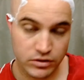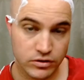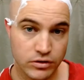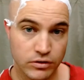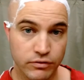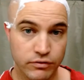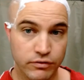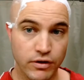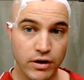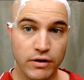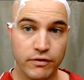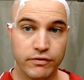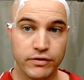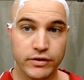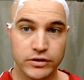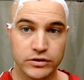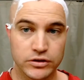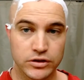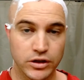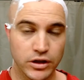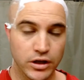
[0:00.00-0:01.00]
So far
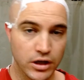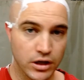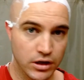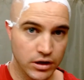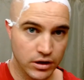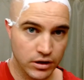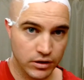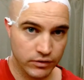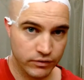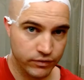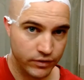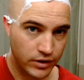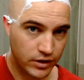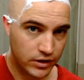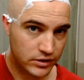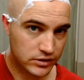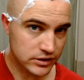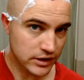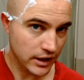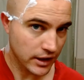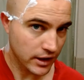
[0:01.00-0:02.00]
feels good for
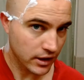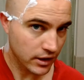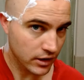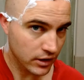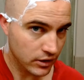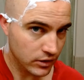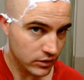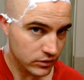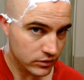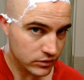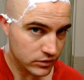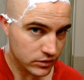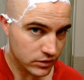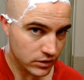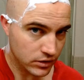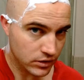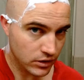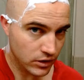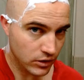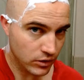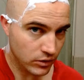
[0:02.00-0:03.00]
its second use.
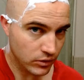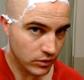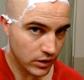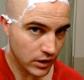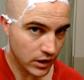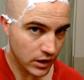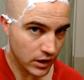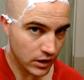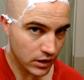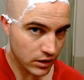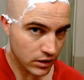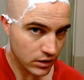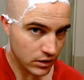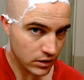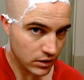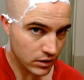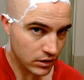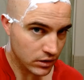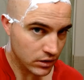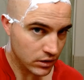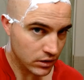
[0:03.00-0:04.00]
No, uh,
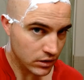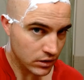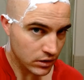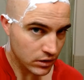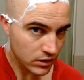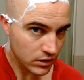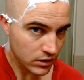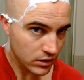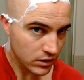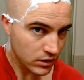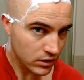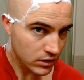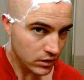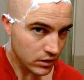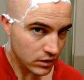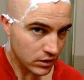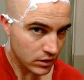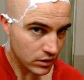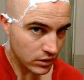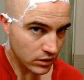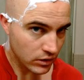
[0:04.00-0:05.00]

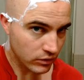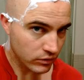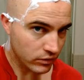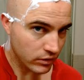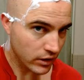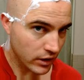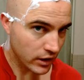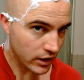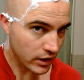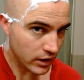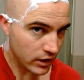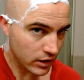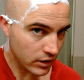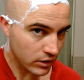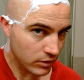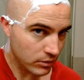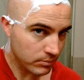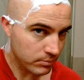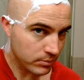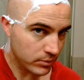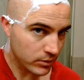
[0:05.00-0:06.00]
no tugging,
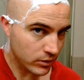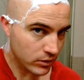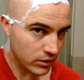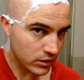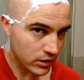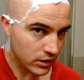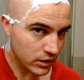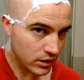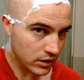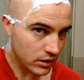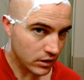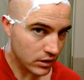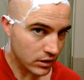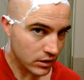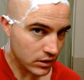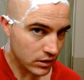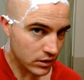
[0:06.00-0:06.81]
no pulling.